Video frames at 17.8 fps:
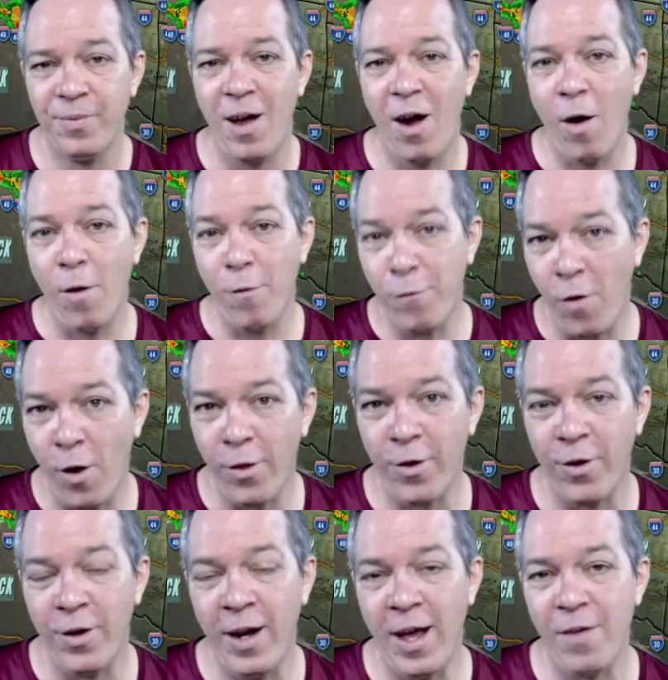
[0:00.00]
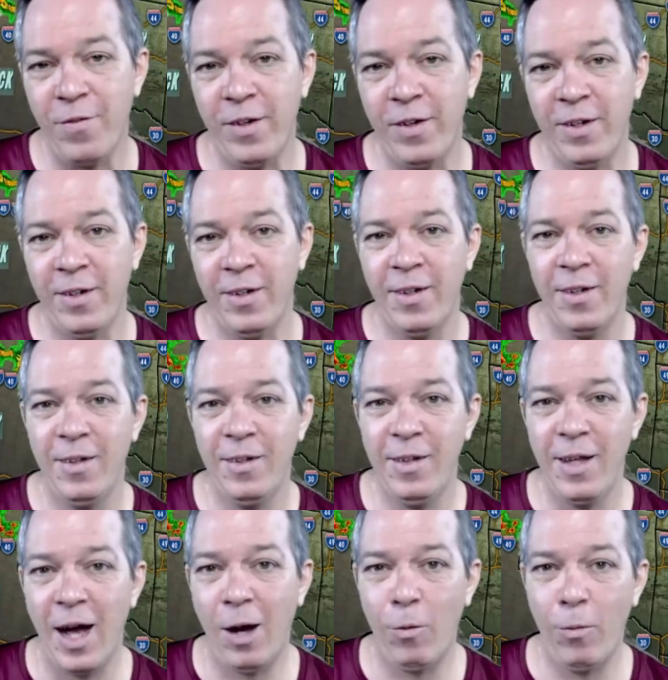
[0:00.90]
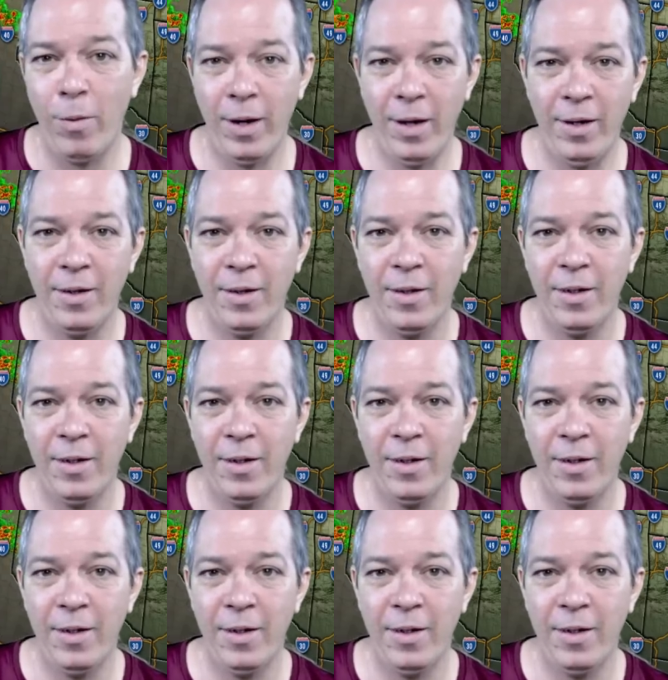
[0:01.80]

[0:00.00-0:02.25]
our Father in heaven, Yahweh.